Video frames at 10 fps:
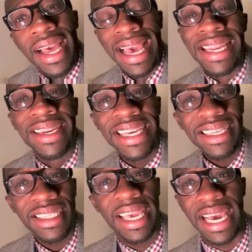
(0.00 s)
And
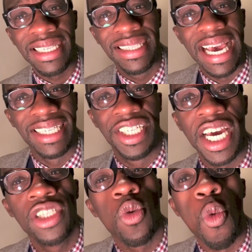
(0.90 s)
these guests that
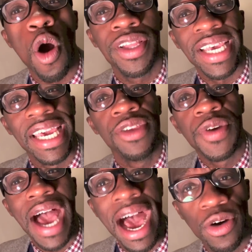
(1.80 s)
just walked in
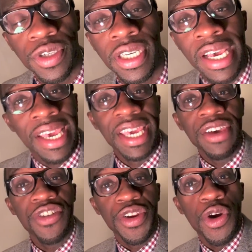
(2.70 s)
your house,
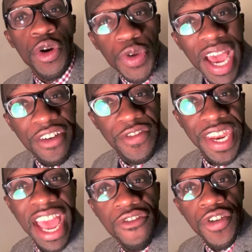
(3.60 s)
even though you have
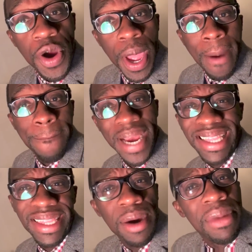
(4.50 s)
never
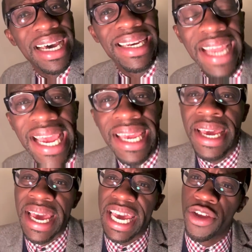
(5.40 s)
met them a
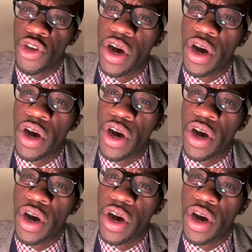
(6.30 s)
day in